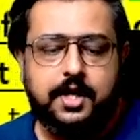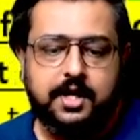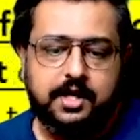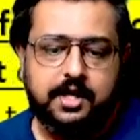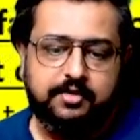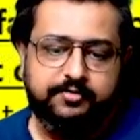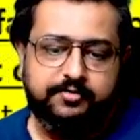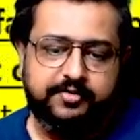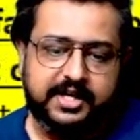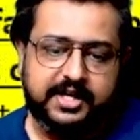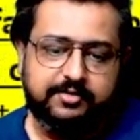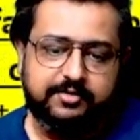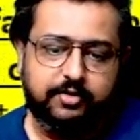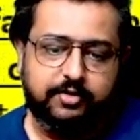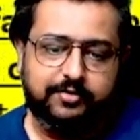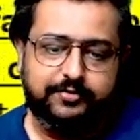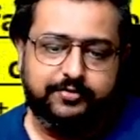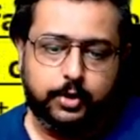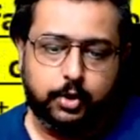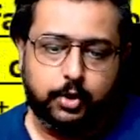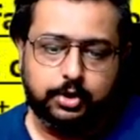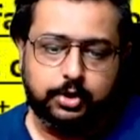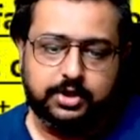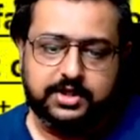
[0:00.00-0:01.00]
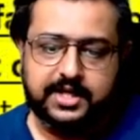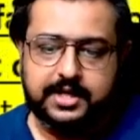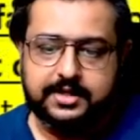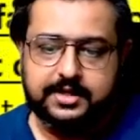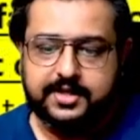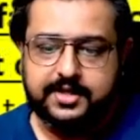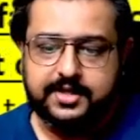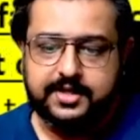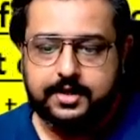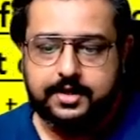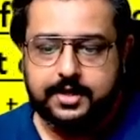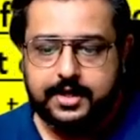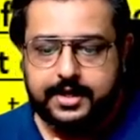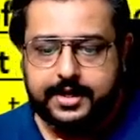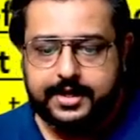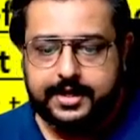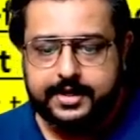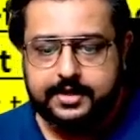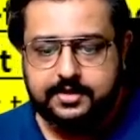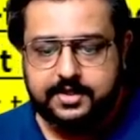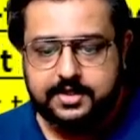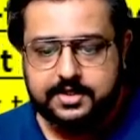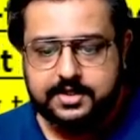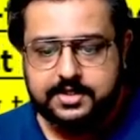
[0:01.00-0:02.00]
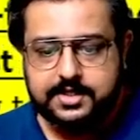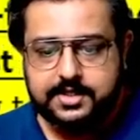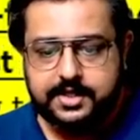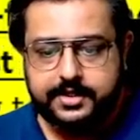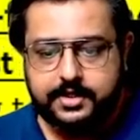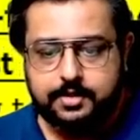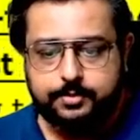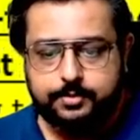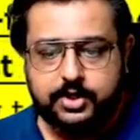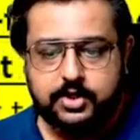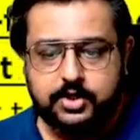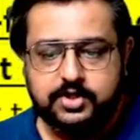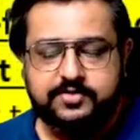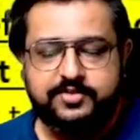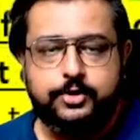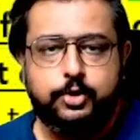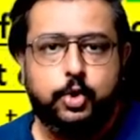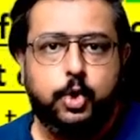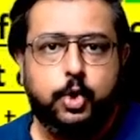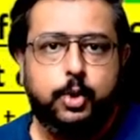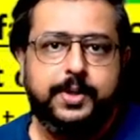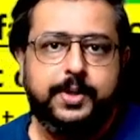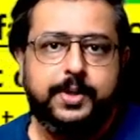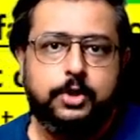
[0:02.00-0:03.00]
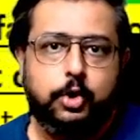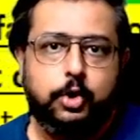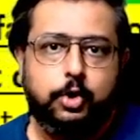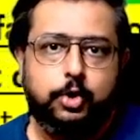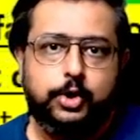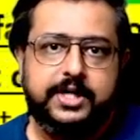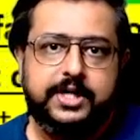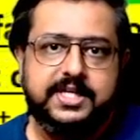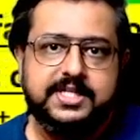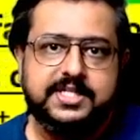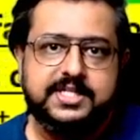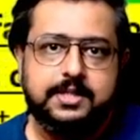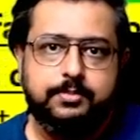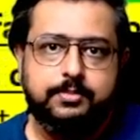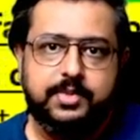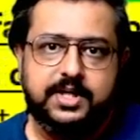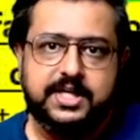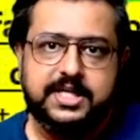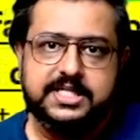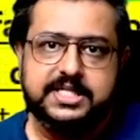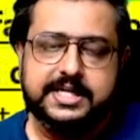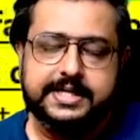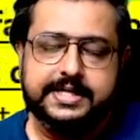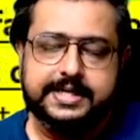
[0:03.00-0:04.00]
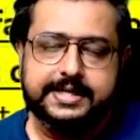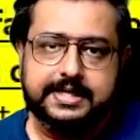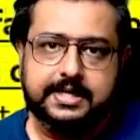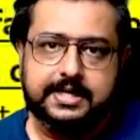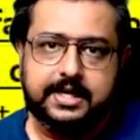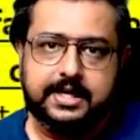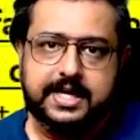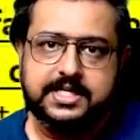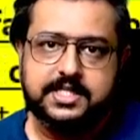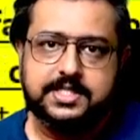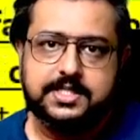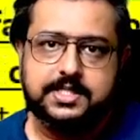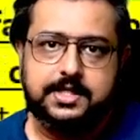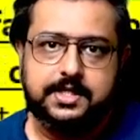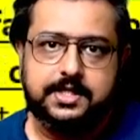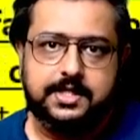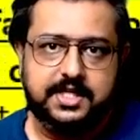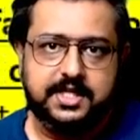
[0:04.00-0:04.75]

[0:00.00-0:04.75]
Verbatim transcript: a, wave of growth and then another is like because of the european colonialism british and netherlands uh,